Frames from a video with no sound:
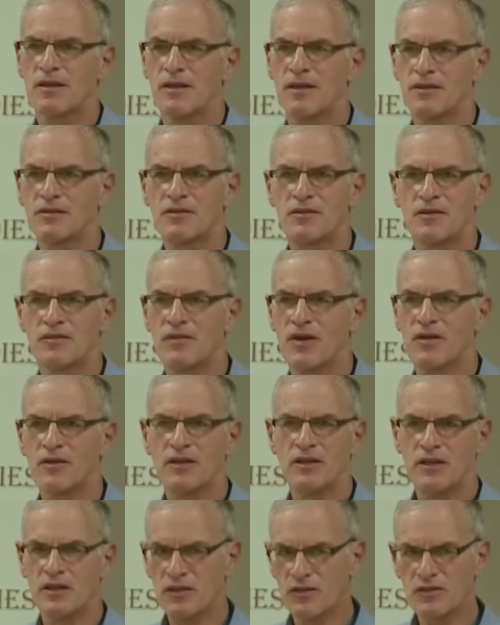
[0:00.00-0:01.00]
It's
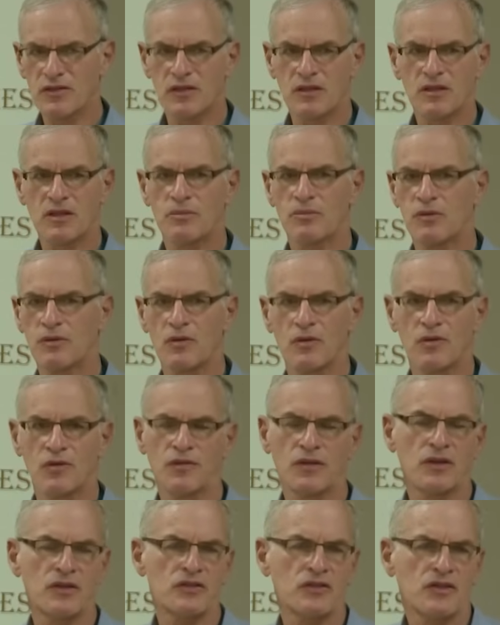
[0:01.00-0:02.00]
very easy to
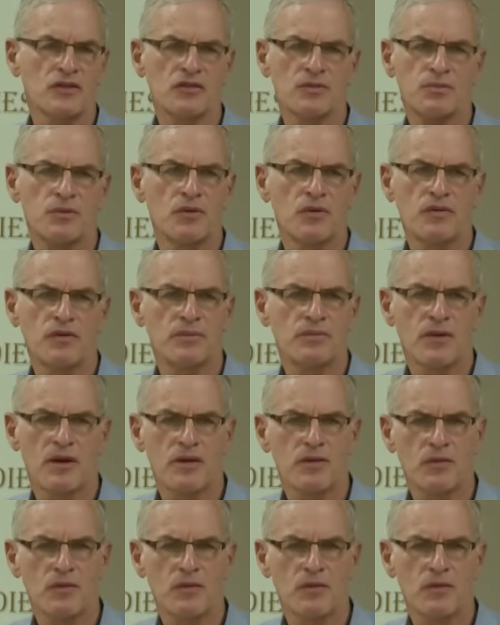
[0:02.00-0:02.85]
prove. You can just prove it, by